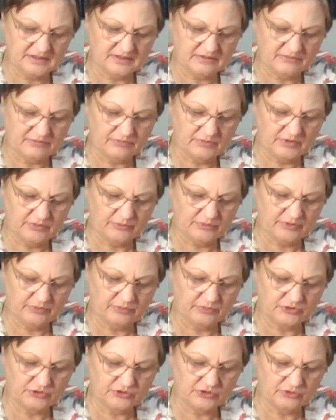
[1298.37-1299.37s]
of what we
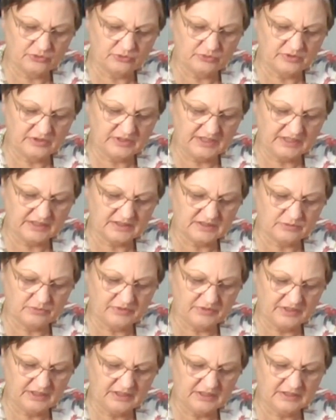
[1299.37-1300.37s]
will do next
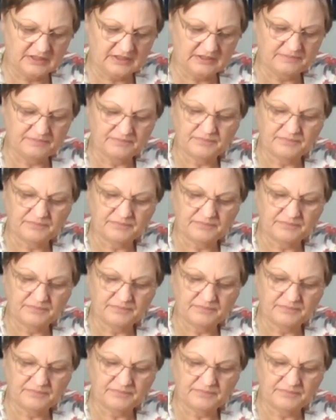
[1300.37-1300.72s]
week,